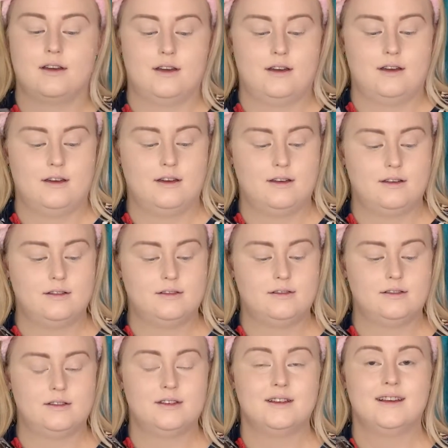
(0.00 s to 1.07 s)

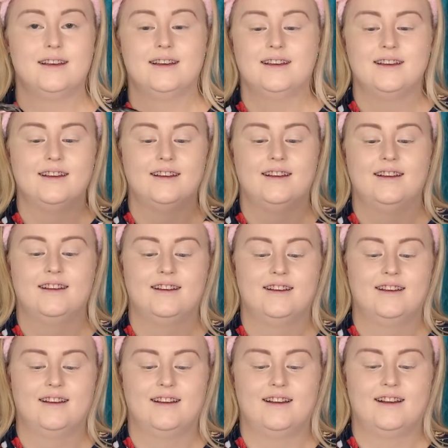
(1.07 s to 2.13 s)
and
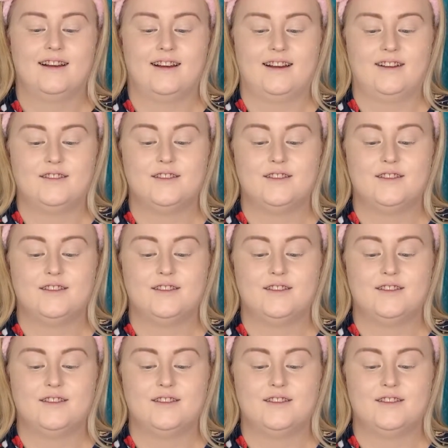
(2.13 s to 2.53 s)
I'm